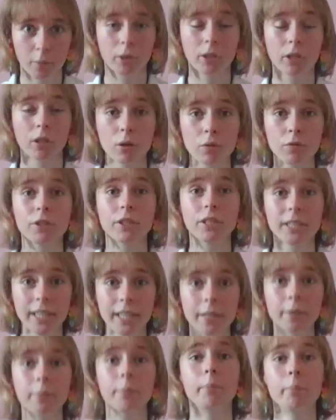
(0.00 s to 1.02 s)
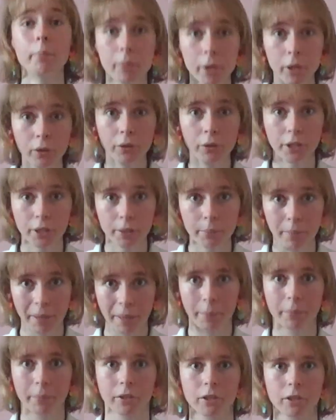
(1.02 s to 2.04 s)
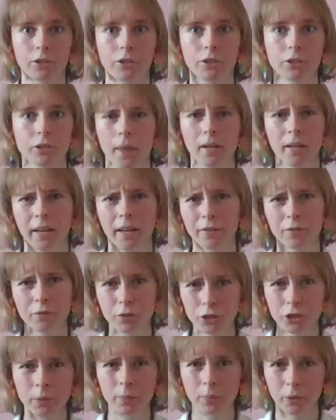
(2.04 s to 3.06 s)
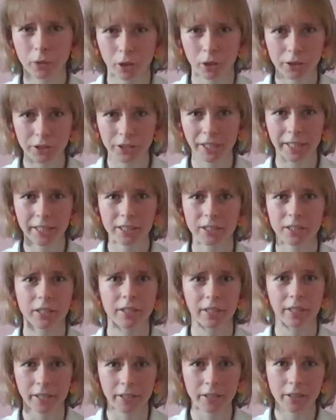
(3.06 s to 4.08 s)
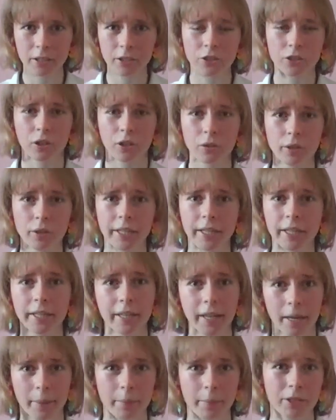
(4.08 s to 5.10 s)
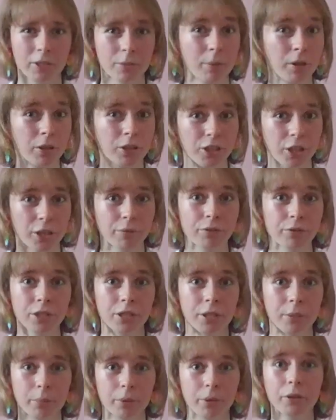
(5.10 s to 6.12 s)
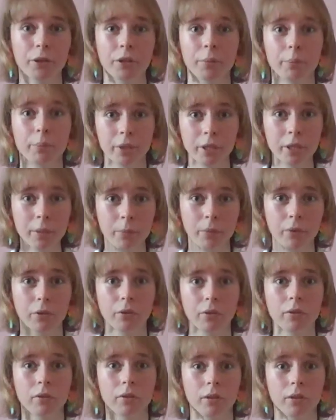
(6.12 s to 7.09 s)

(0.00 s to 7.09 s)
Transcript: were over 10 million members. And for some context, the Netherlands only inhabits about 17 million people.